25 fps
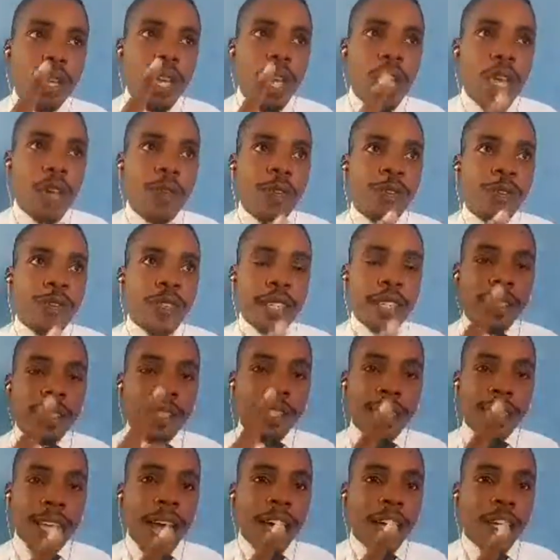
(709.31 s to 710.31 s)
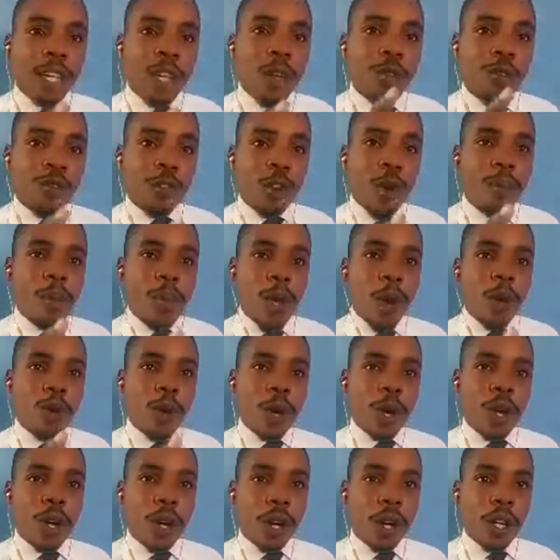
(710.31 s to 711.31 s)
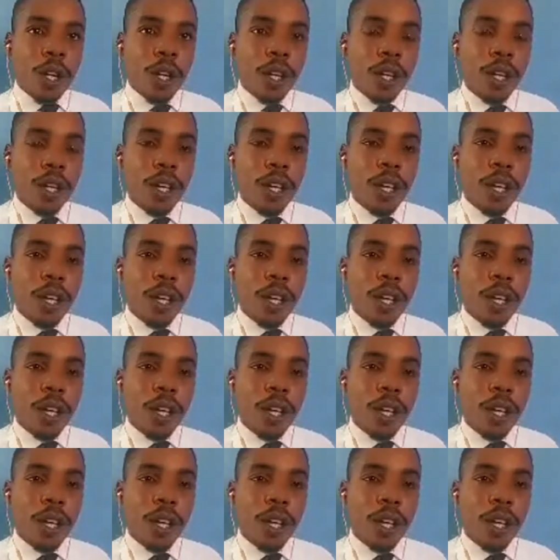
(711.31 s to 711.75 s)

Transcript: if they sack you from your work,